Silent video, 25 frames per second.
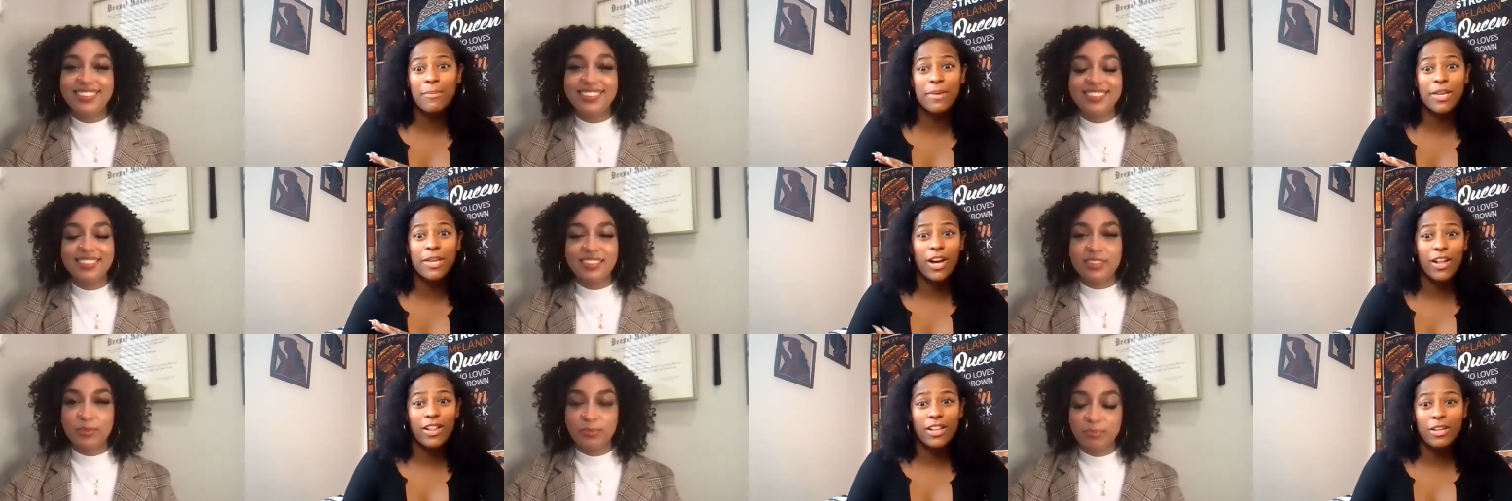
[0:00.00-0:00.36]
Speaker 1: let
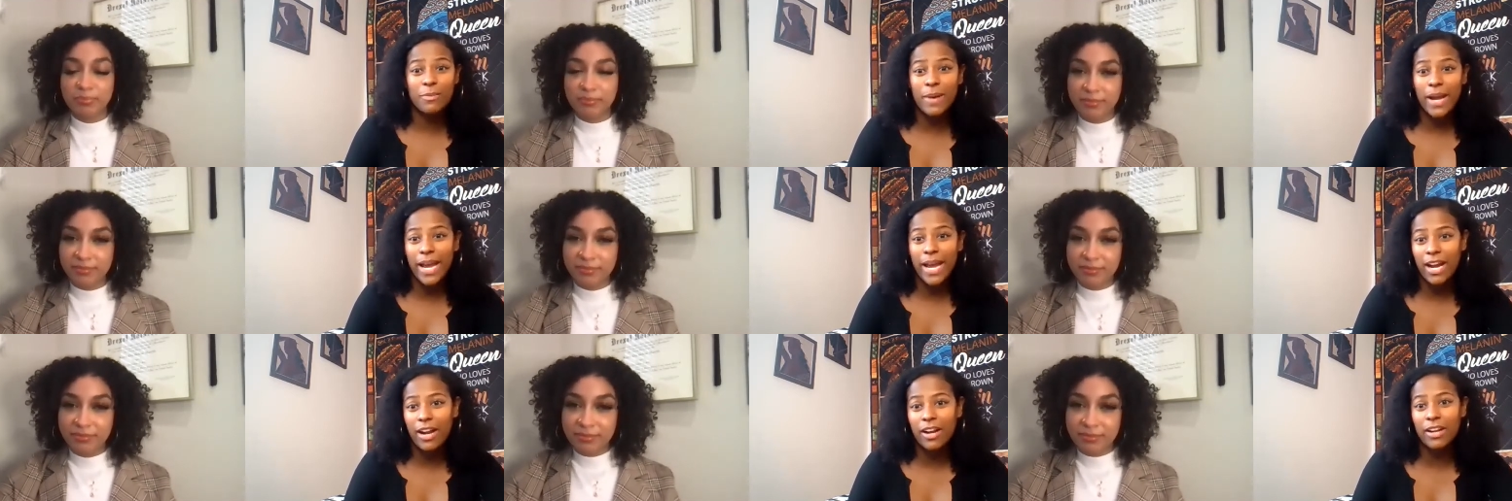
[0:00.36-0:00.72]
me color
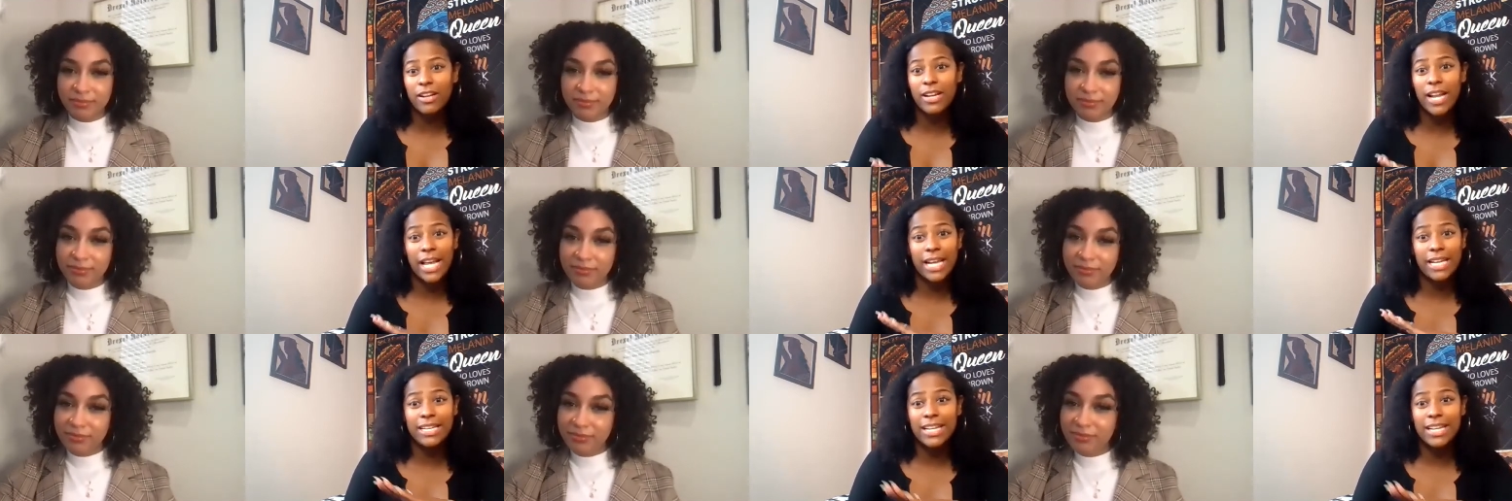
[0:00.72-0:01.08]
my hair
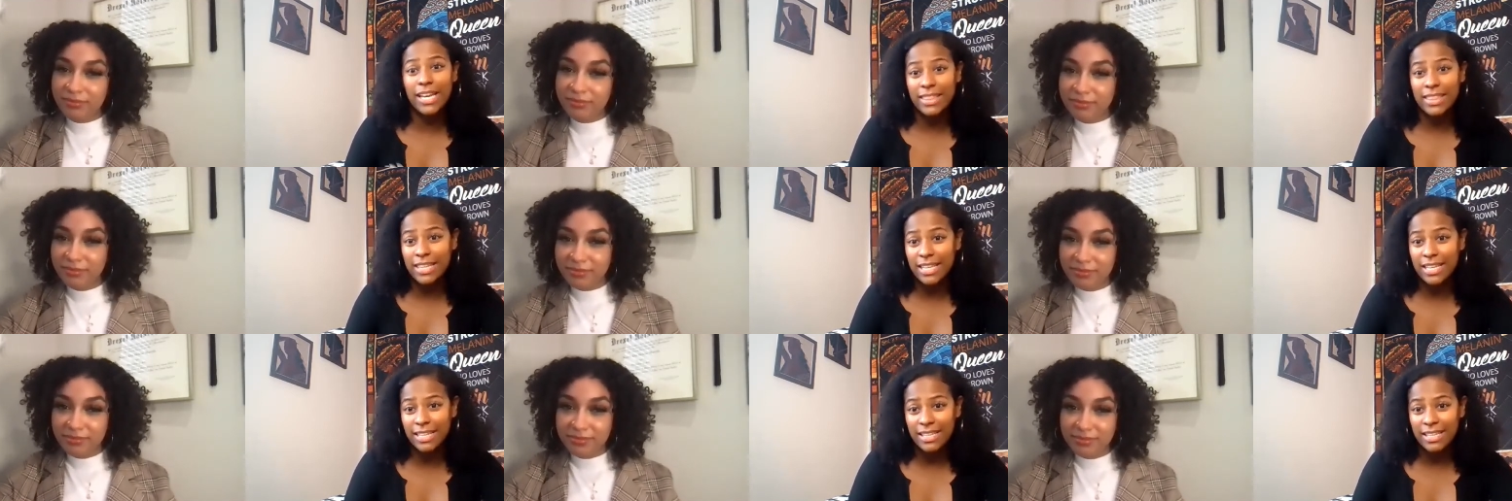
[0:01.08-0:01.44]
and like
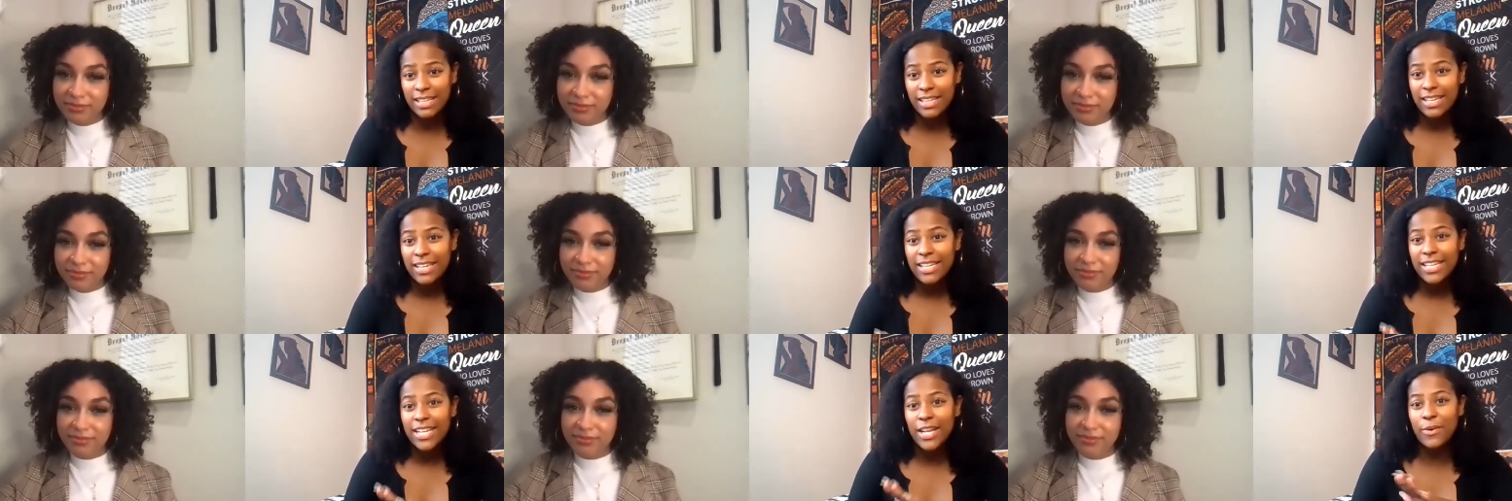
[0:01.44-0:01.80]
nothing.
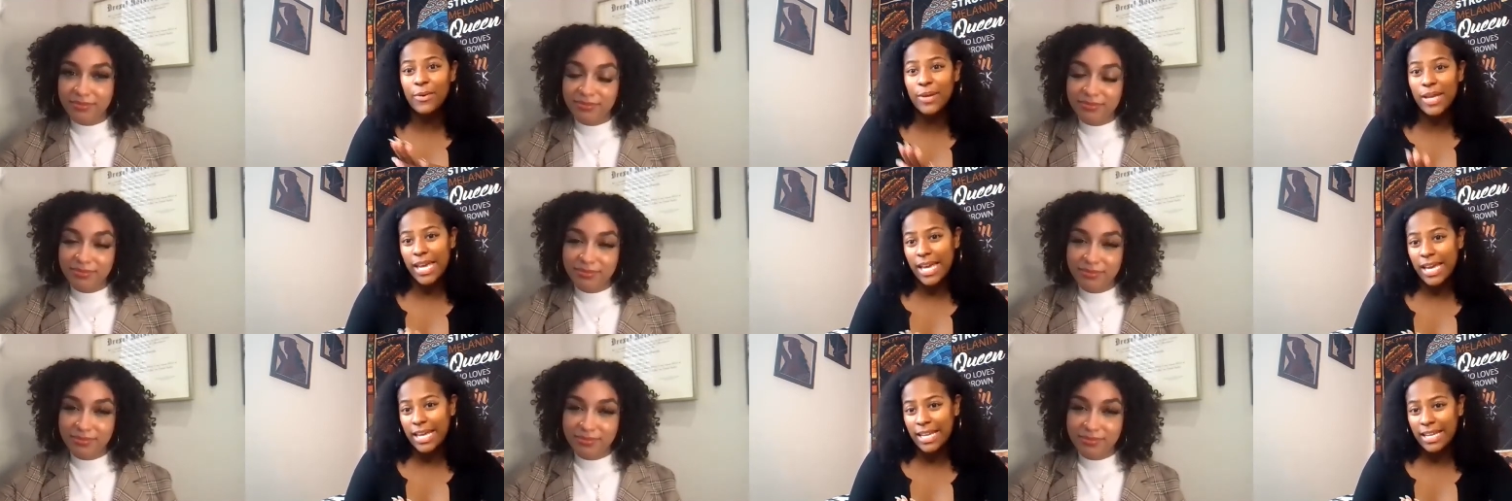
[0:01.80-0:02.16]
Now,
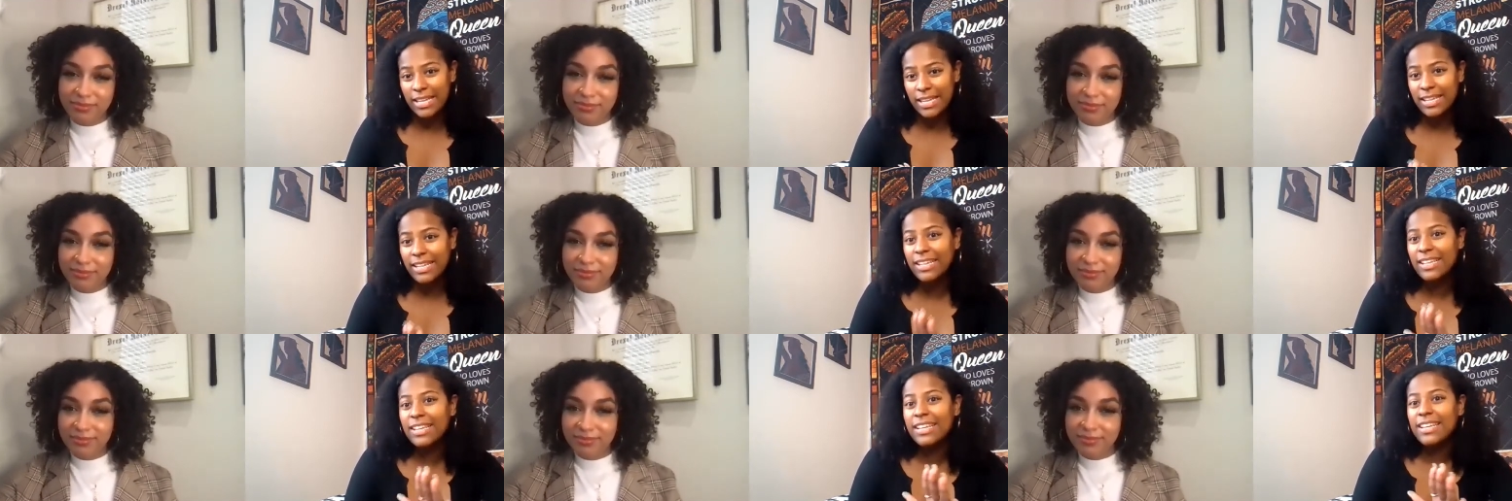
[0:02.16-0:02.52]
again,